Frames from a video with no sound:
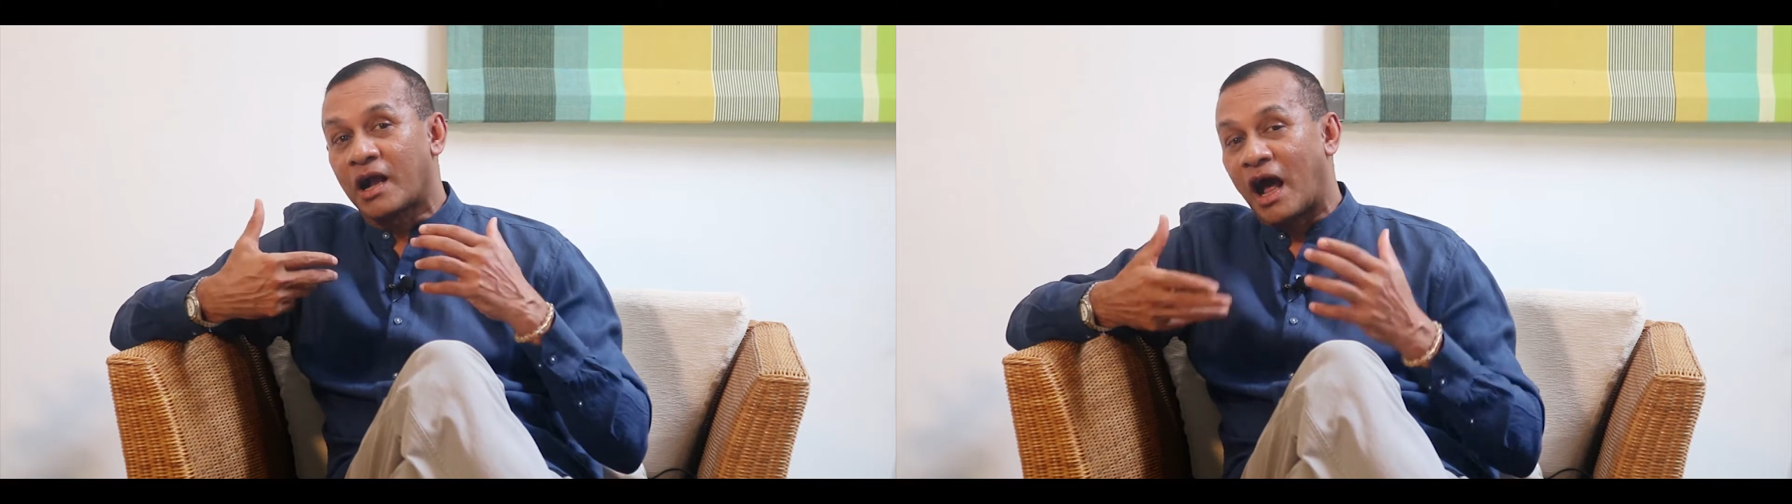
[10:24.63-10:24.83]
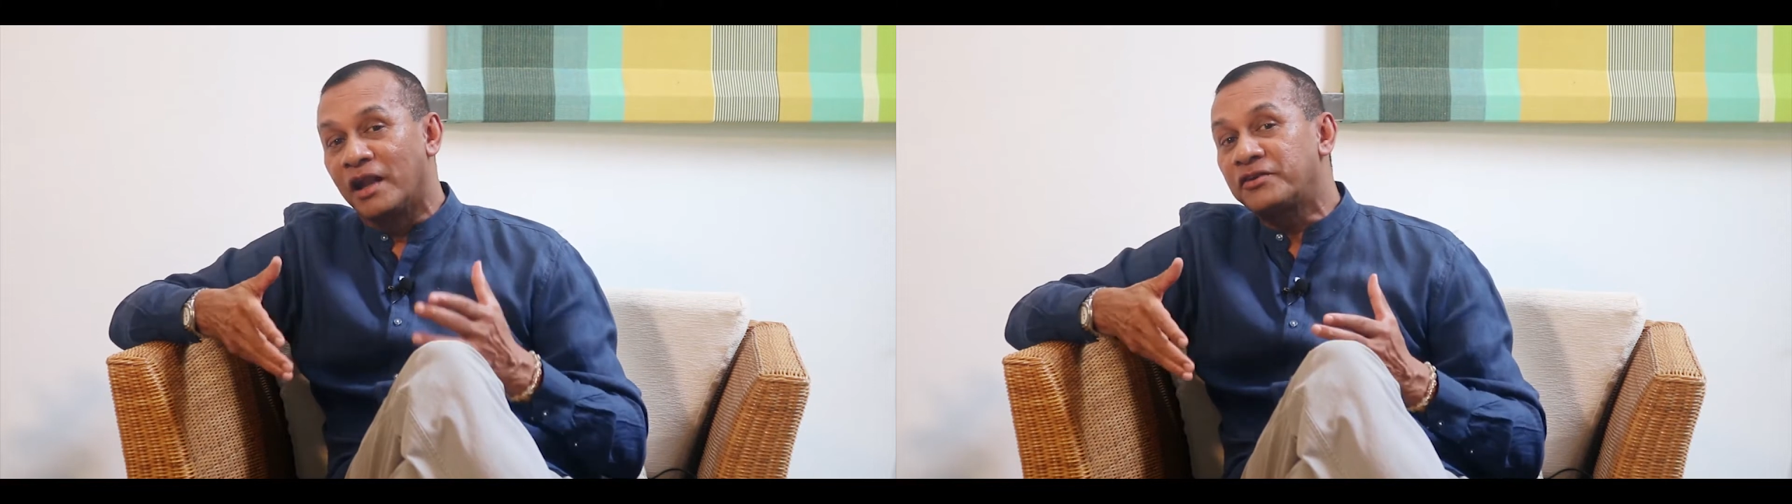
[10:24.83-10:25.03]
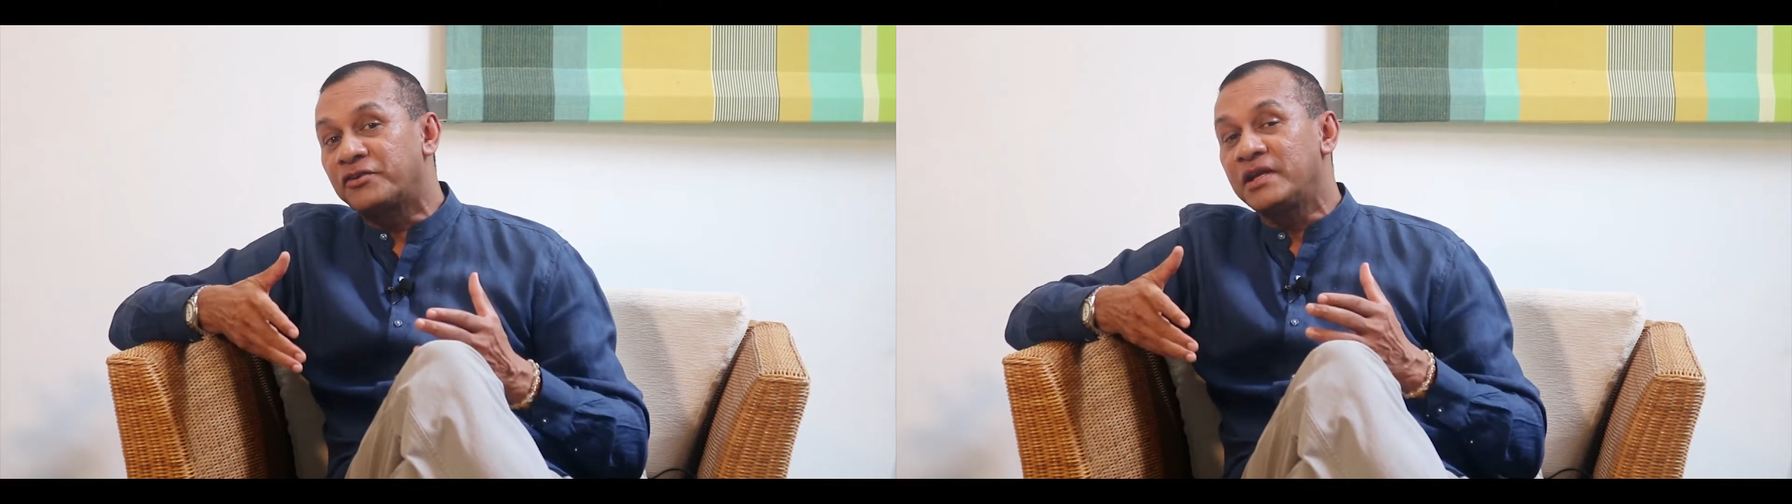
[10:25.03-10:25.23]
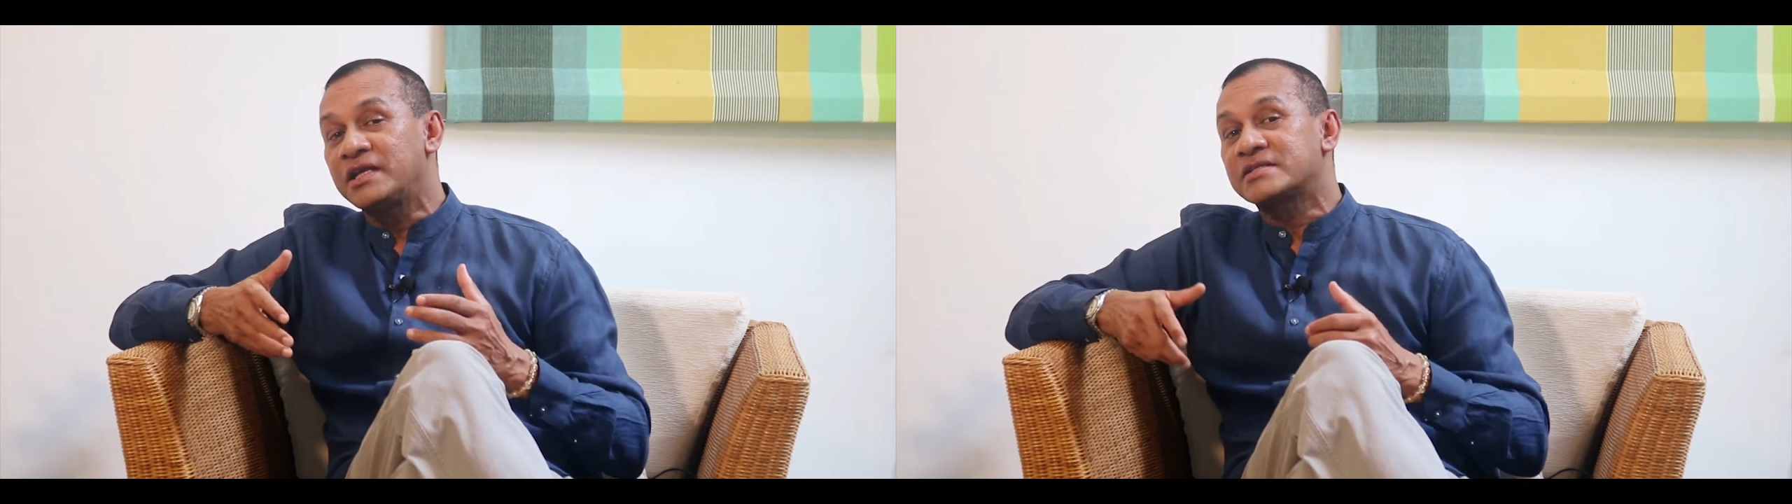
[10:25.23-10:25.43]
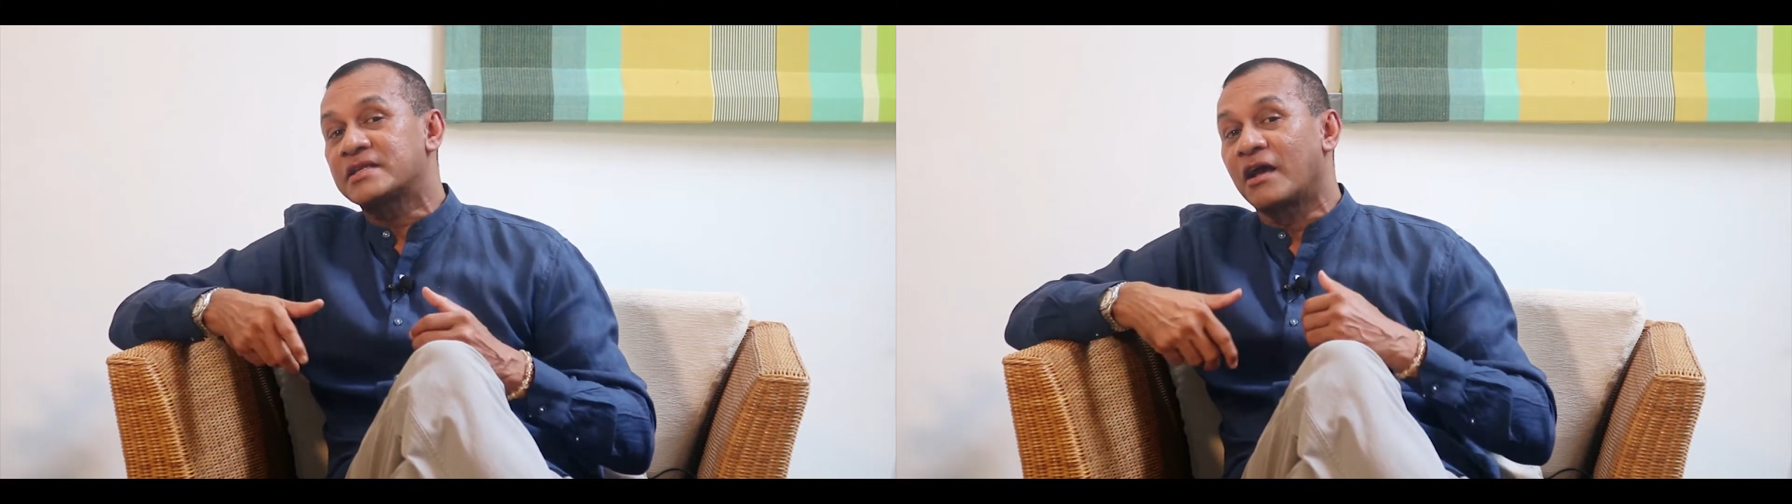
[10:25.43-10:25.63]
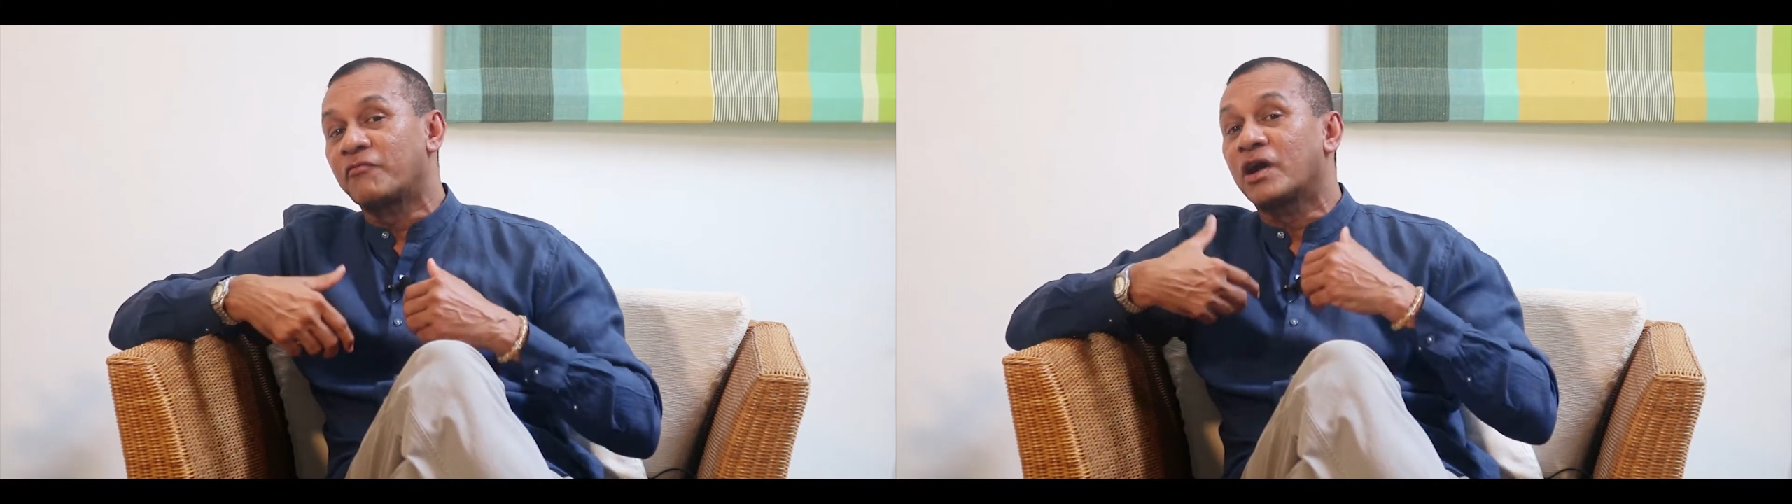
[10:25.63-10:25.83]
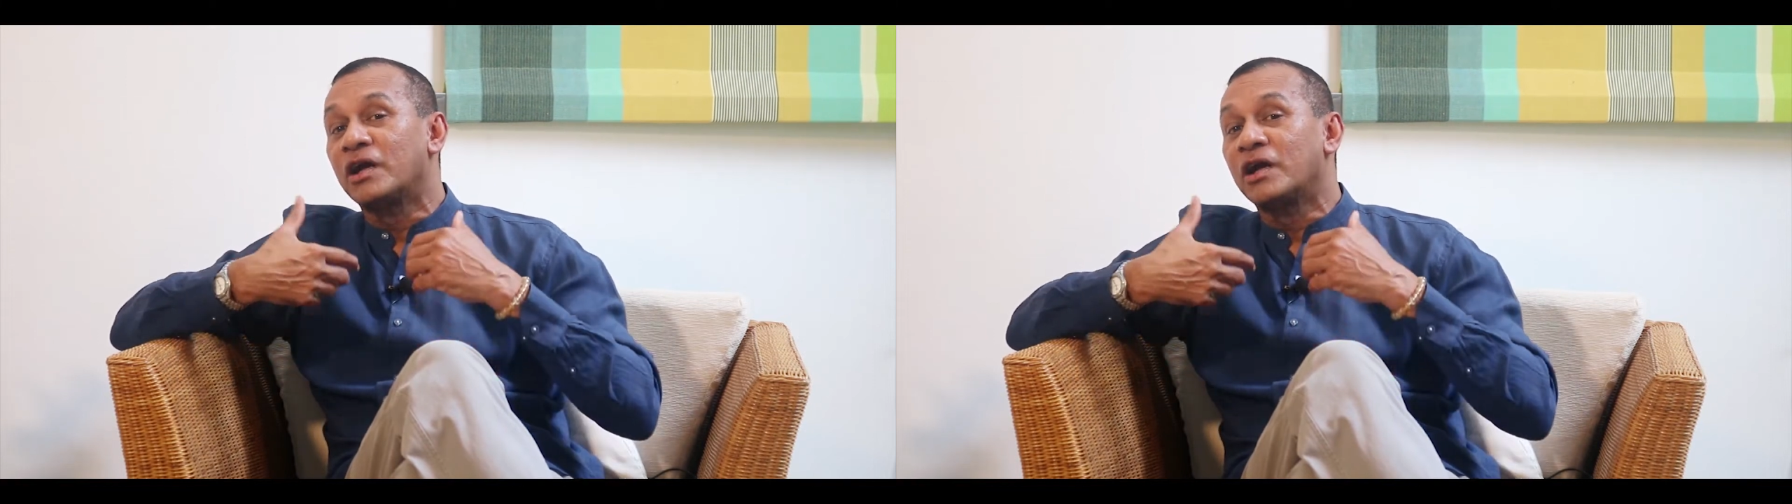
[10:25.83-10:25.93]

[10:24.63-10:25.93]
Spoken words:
countries have